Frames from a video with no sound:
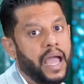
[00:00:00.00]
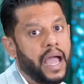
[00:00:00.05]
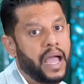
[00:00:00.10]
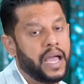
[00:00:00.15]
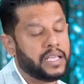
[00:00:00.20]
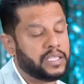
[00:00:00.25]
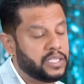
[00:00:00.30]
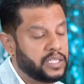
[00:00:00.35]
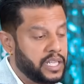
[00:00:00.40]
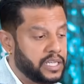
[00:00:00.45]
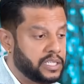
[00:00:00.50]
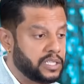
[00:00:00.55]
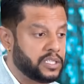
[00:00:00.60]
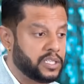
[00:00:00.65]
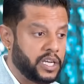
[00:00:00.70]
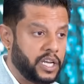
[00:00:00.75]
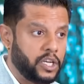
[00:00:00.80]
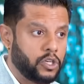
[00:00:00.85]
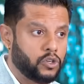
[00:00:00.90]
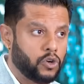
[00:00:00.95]
as
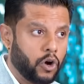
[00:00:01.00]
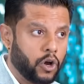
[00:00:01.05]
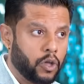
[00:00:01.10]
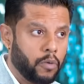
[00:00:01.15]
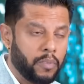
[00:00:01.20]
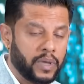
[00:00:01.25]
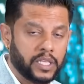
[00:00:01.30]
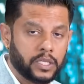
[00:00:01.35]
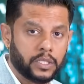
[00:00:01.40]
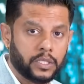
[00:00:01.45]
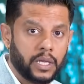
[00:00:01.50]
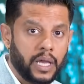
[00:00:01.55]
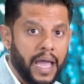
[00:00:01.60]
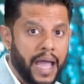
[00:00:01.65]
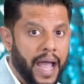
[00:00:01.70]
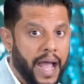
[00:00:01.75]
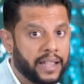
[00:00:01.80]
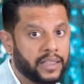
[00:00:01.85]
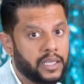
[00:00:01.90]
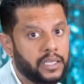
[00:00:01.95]
necessary documents,
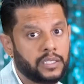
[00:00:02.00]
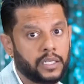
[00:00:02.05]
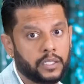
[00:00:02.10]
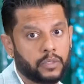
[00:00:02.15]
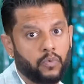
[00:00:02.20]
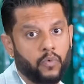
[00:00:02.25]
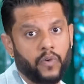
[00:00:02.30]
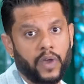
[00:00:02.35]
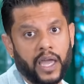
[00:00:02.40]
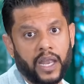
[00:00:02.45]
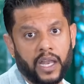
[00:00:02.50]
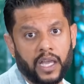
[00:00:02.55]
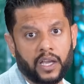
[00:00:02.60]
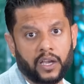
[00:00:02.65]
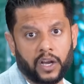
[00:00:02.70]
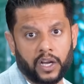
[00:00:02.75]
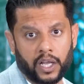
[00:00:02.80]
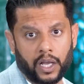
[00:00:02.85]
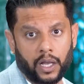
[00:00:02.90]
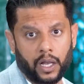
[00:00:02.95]
and this is very
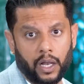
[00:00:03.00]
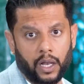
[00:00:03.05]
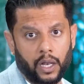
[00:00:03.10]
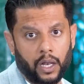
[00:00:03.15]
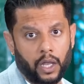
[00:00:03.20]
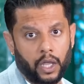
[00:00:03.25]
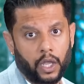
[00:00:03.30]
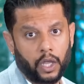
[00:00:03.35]
critical.